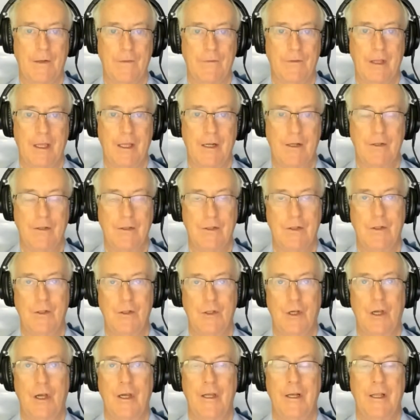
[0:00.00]
of that is that
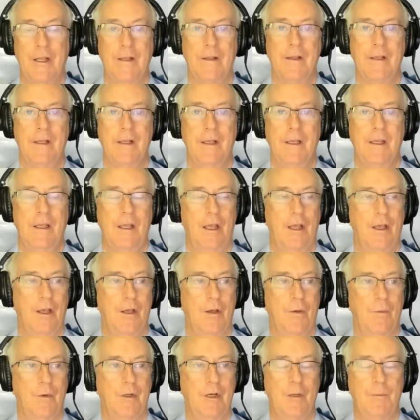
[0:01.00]
China,
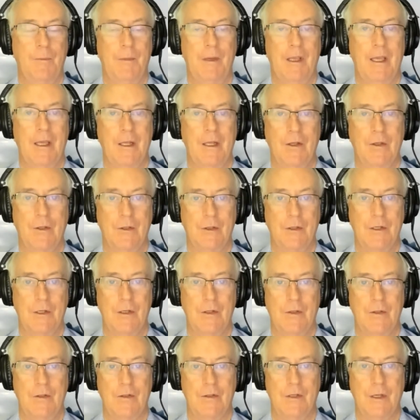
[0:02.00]
uh, when it began its,
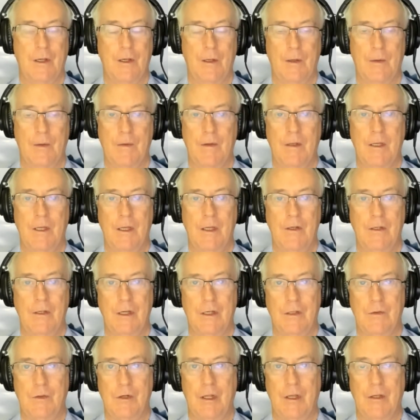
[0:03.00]
its uh,
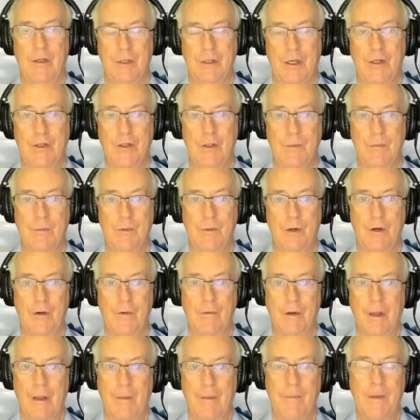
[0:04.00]
industrialization
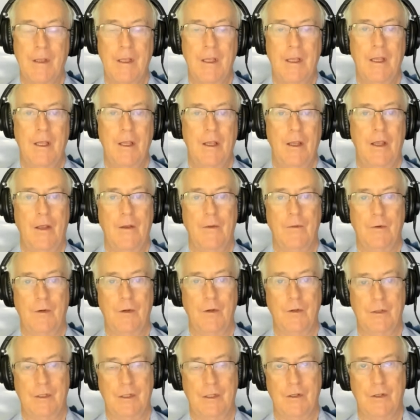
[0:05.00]
program, Uh,
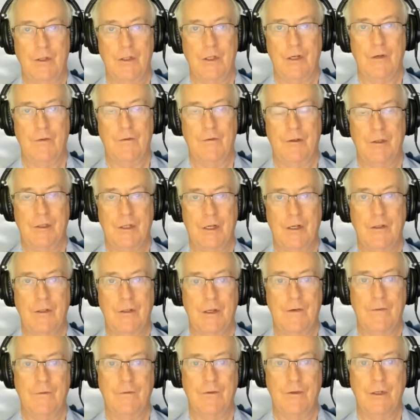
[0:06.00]
using the
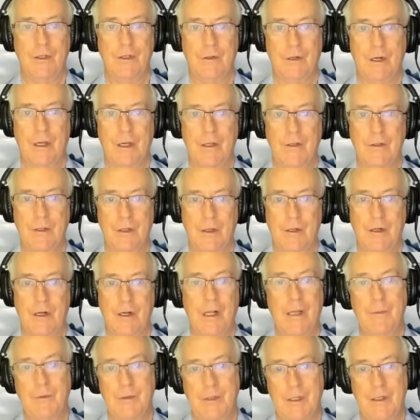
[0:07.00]
Shenzhen Free Trade Zone.
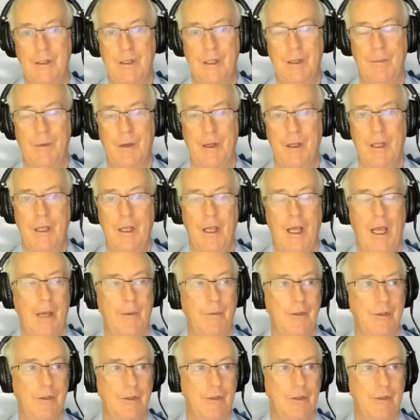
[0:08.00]
And I wasn't there, but I went to